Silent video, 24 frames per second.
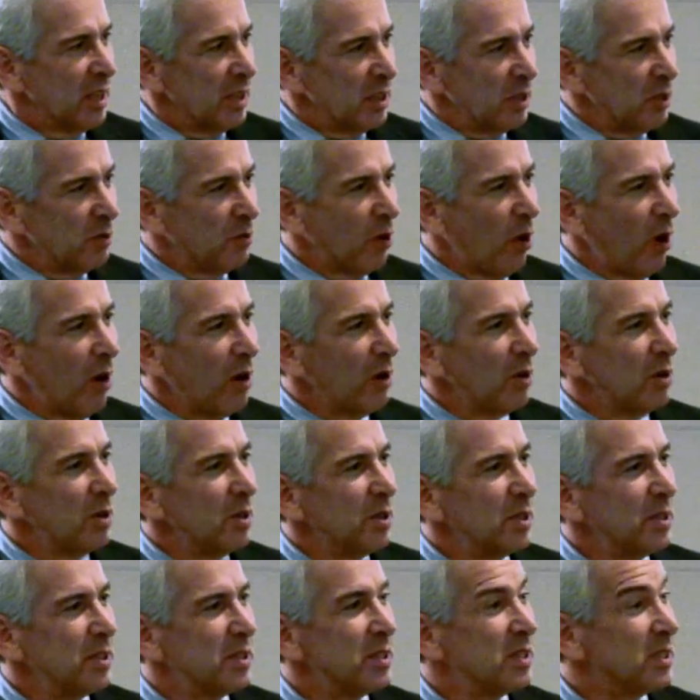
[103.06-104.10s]
You've all
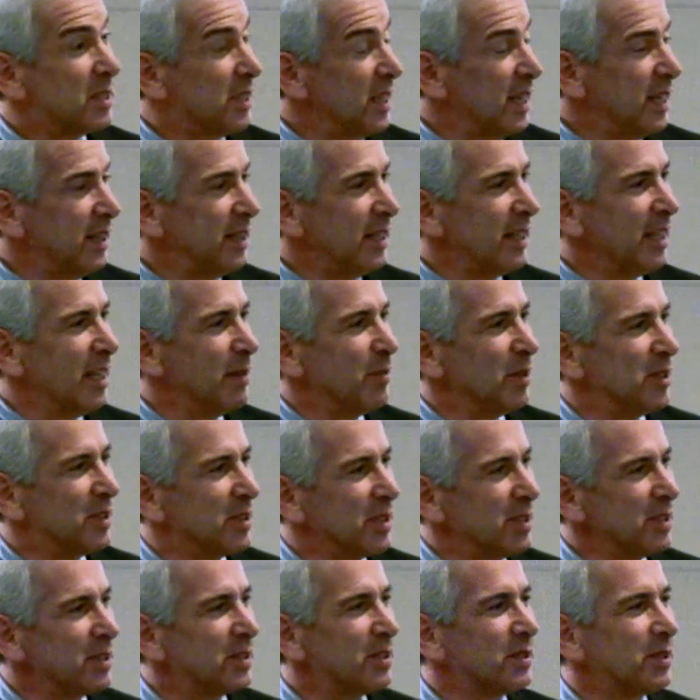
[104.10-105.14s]
seen the
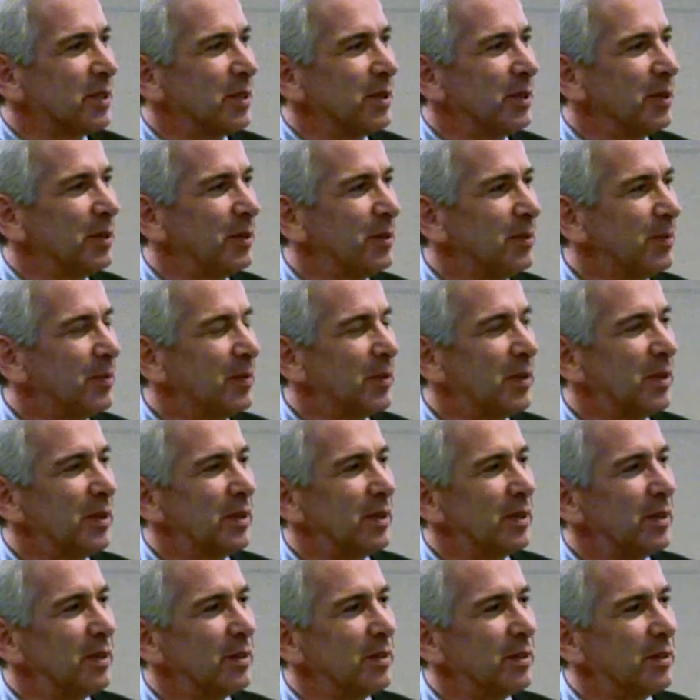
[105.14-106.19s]
images,
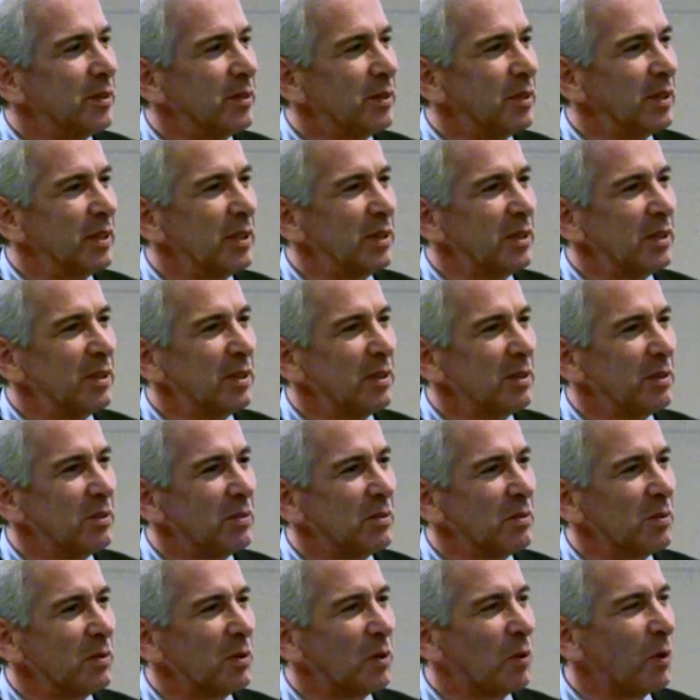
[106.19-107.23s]
the
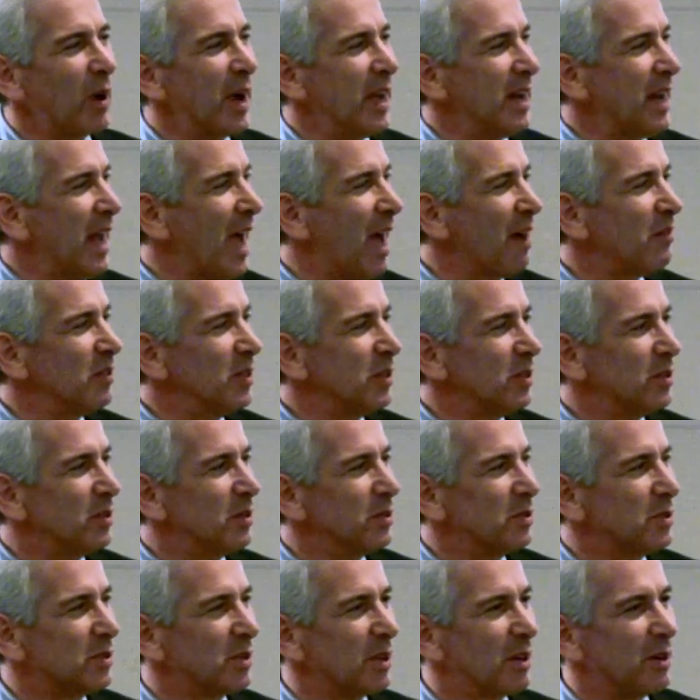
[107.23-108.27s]
great
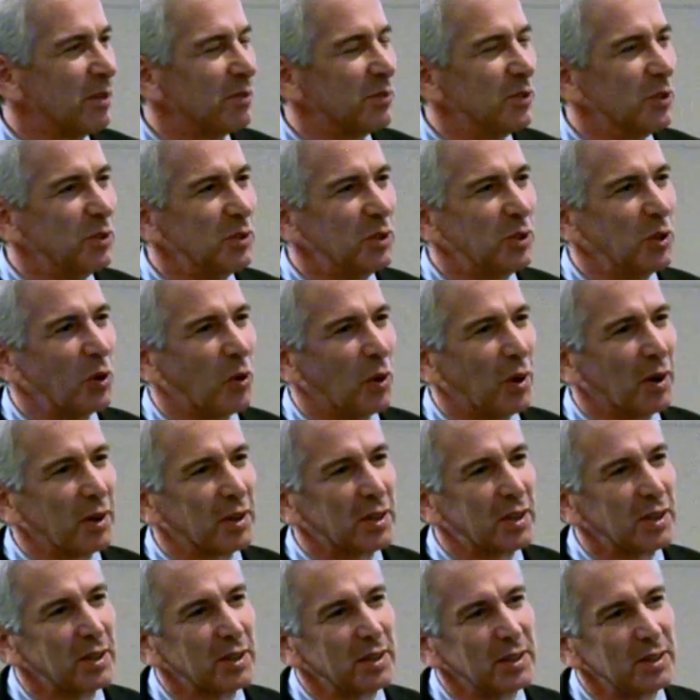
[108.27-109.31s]
avenues of New
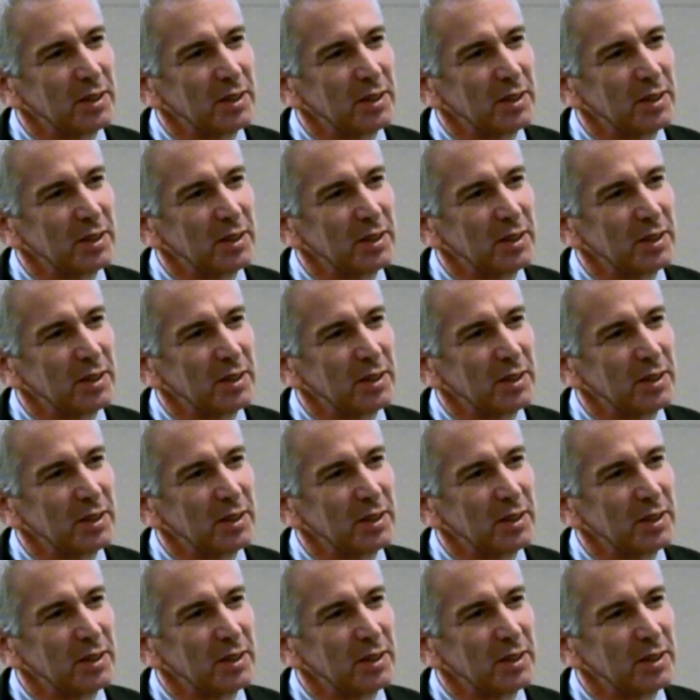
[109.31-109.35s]
York,